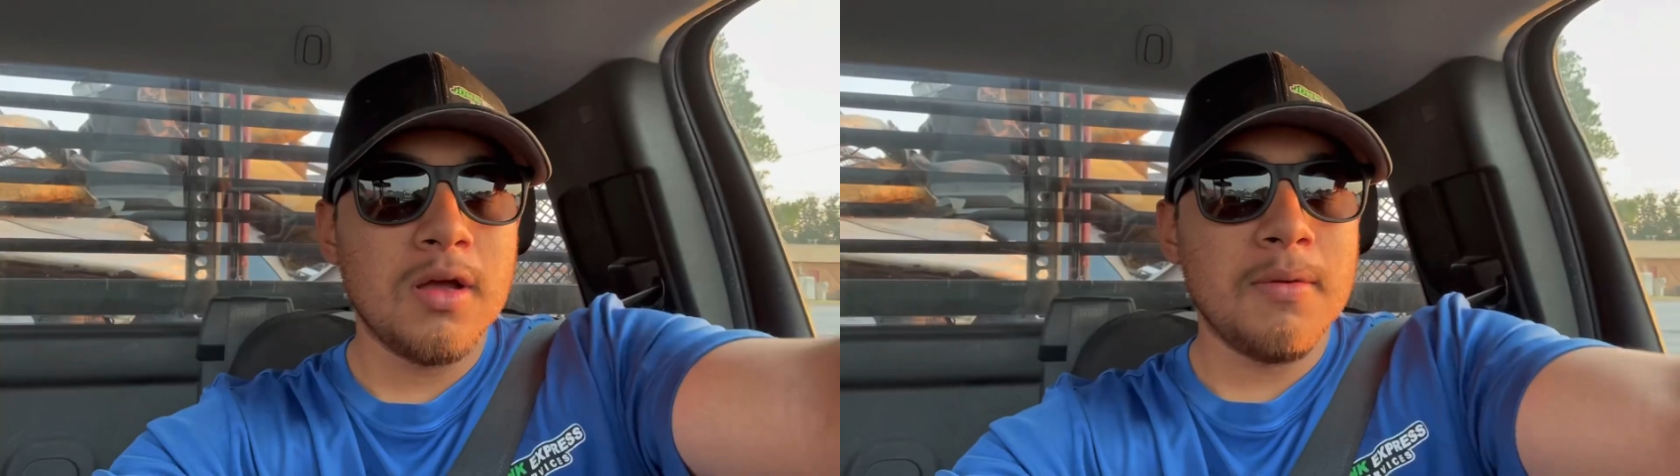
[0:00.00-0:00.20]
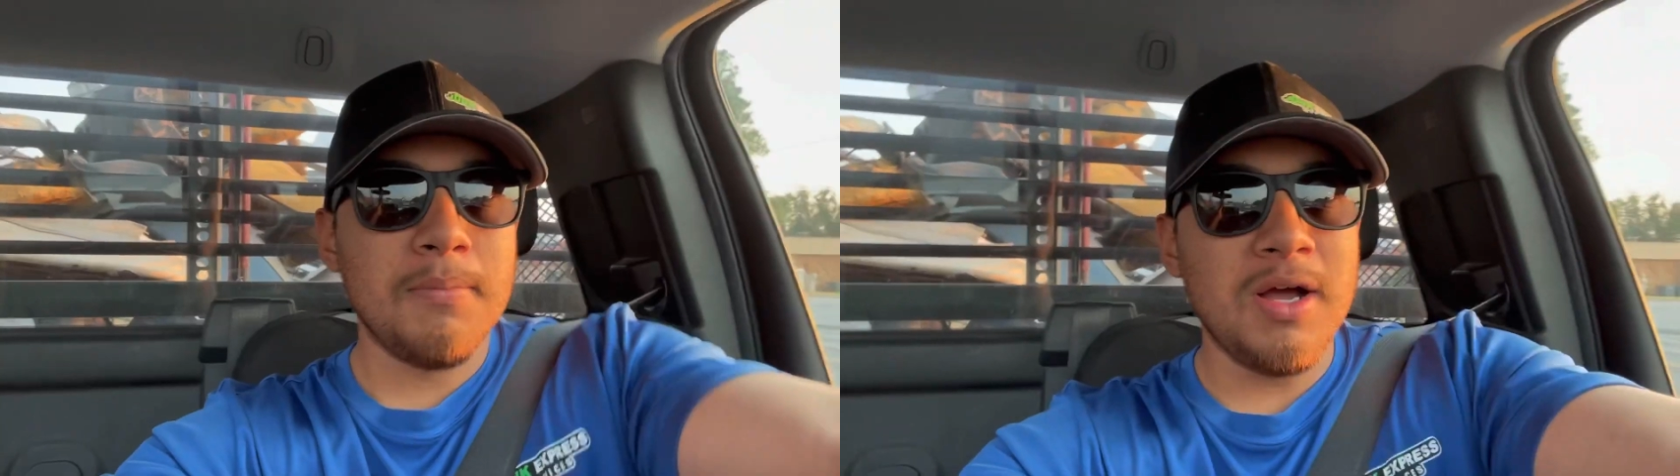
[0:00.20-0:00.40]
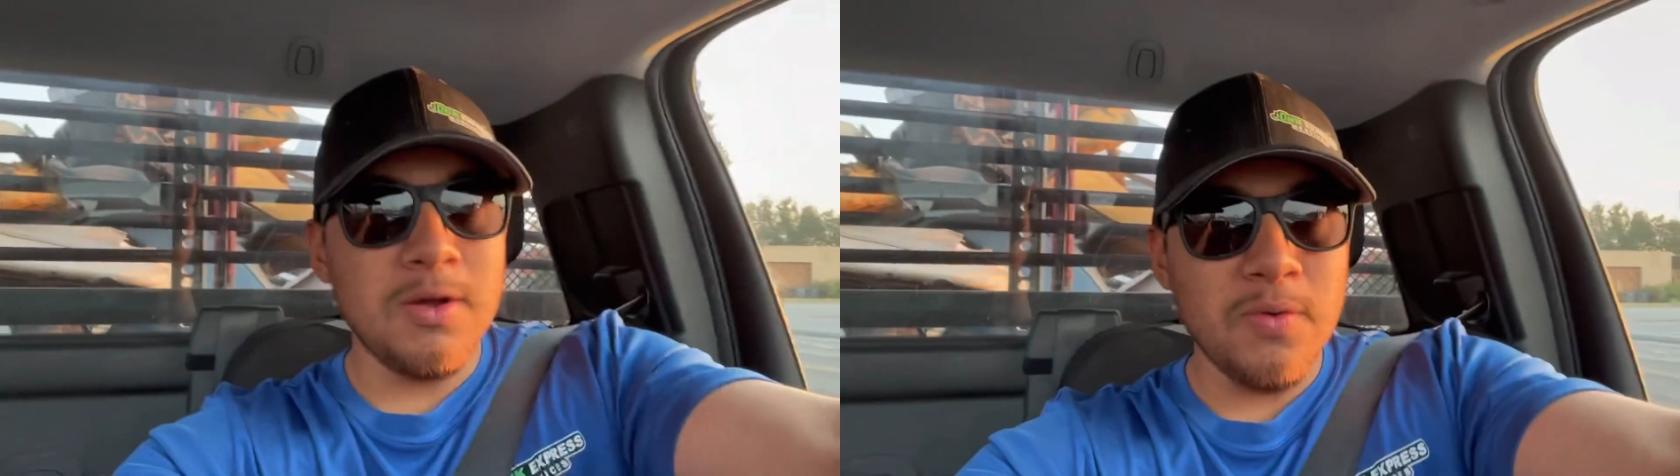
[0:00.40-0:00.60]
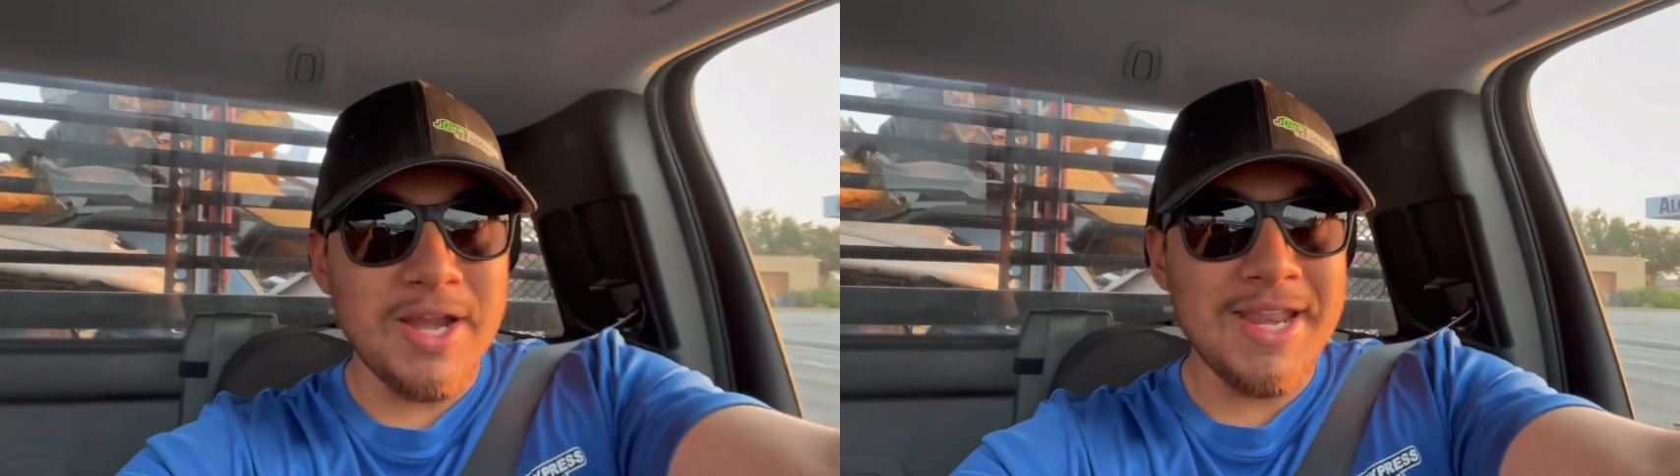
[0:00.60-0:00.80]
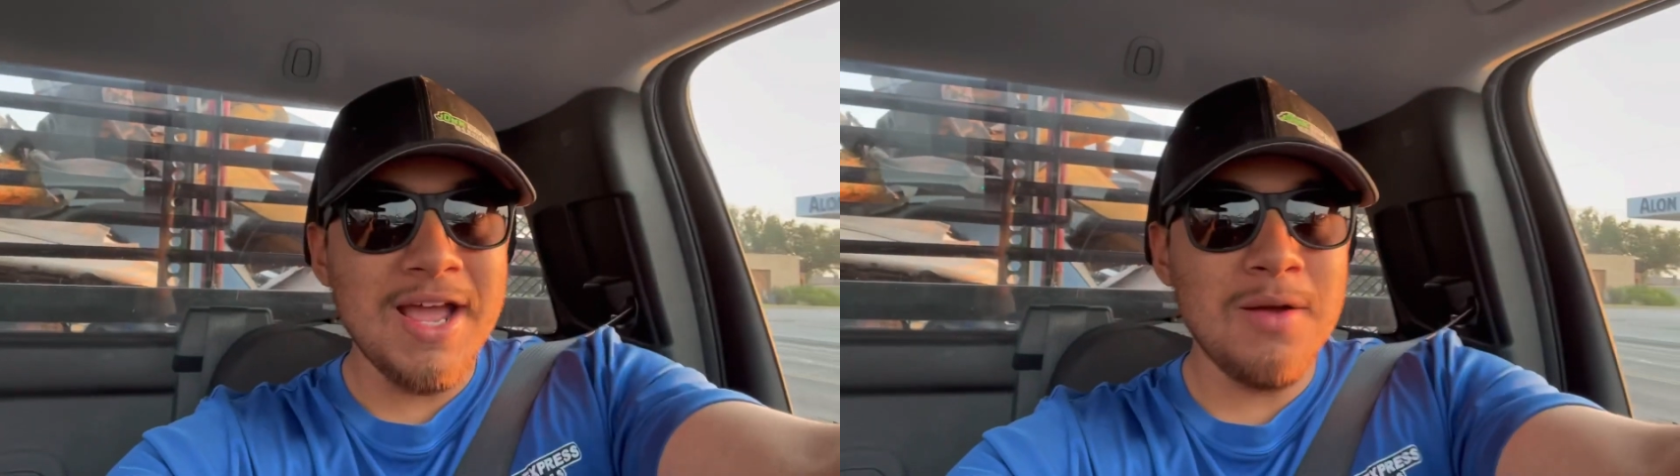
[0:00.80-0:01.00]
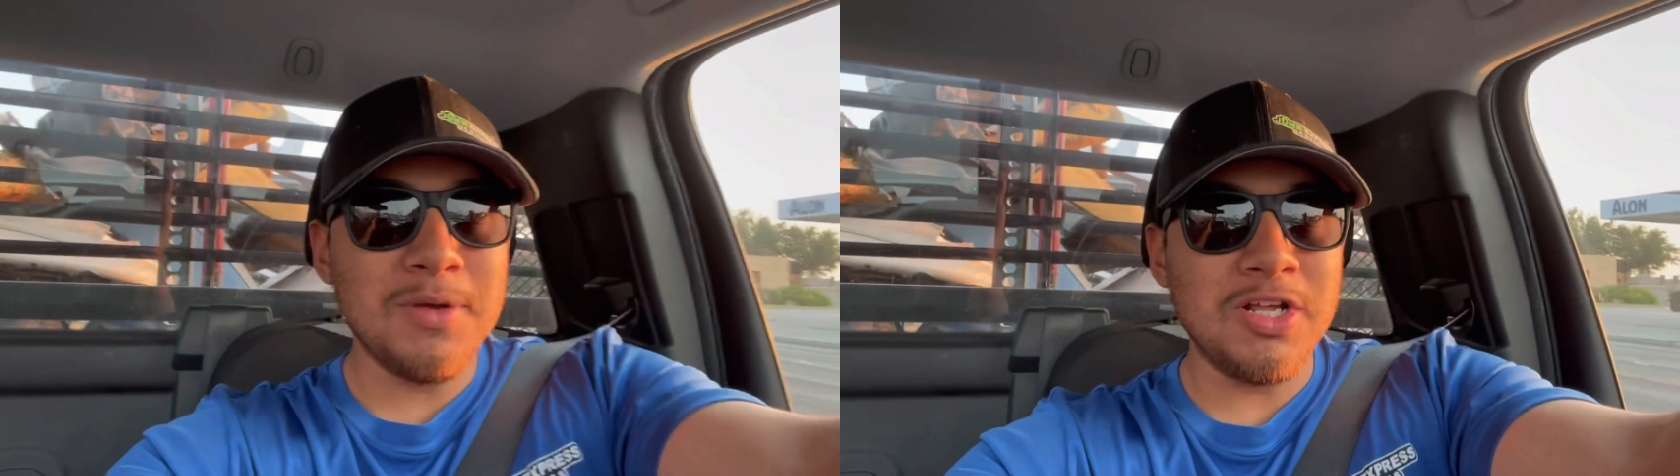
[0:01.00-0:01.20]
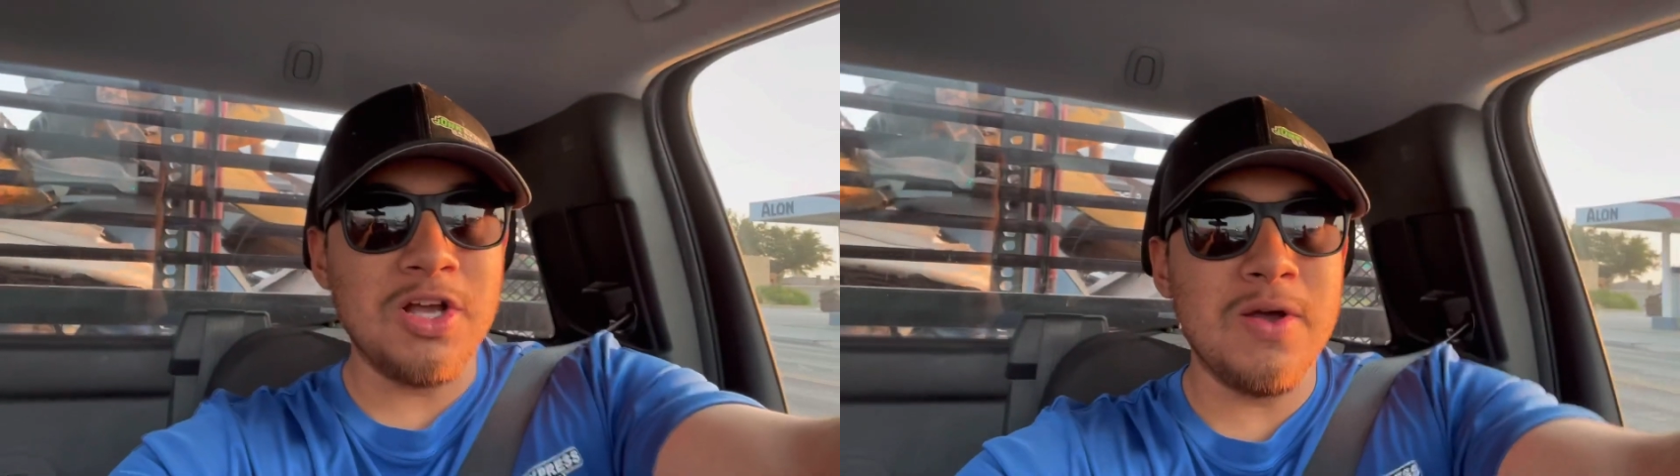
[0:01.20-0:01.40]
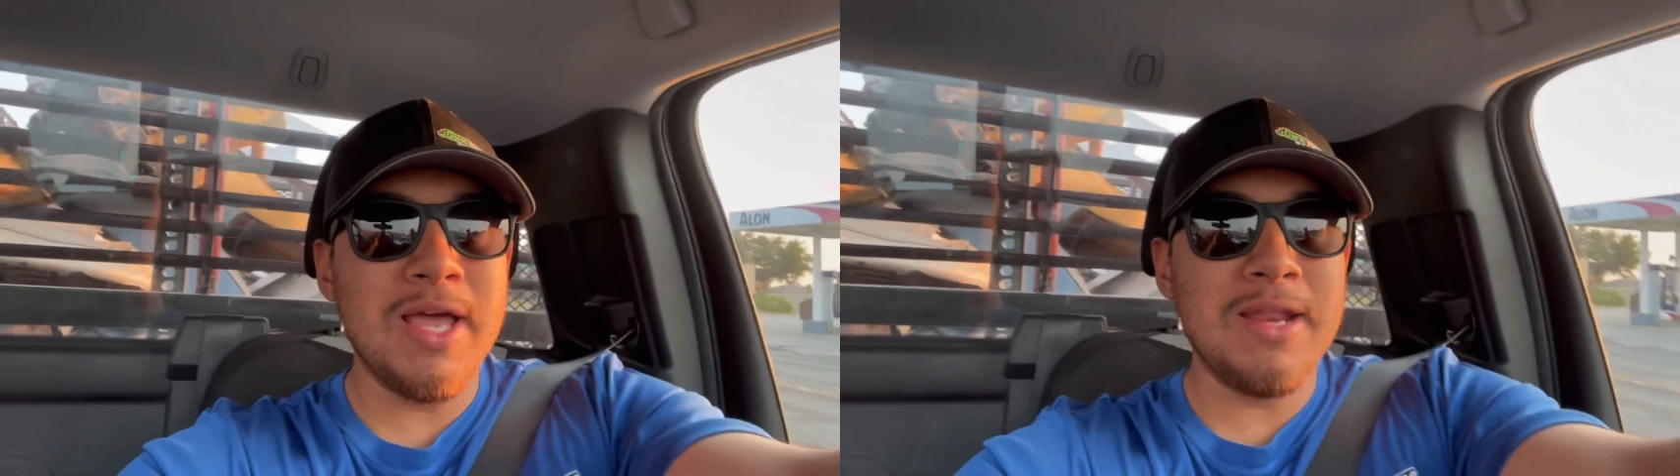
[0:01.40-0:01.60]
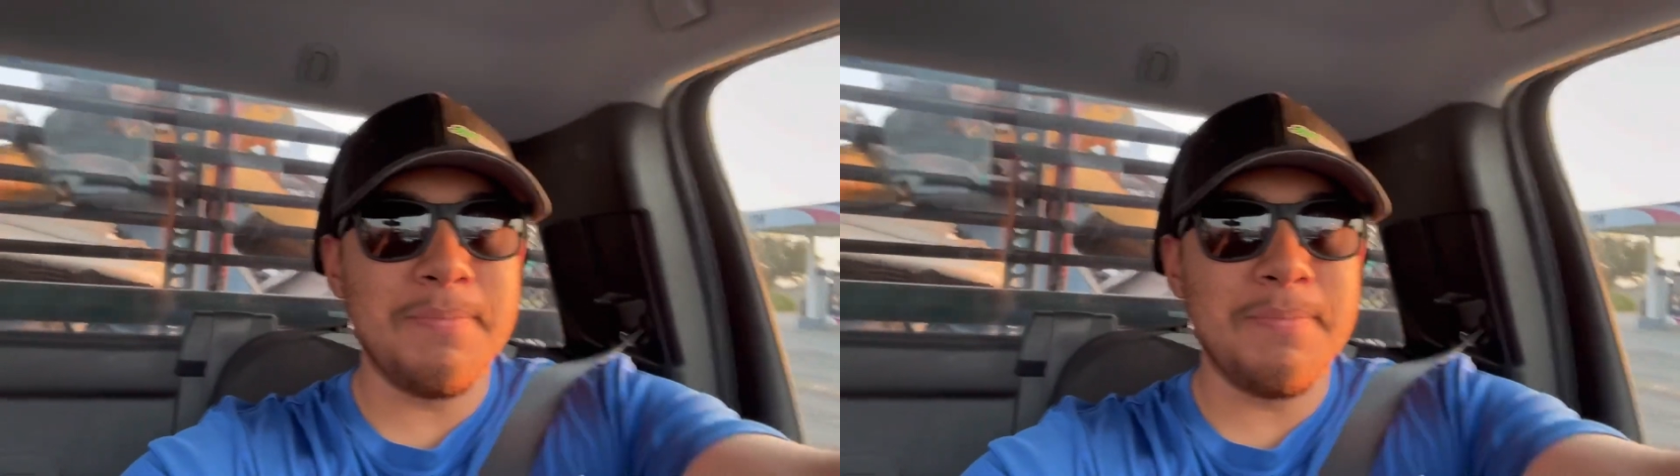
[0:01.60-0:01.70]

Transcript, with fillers: But right now I'm gonna go ahead and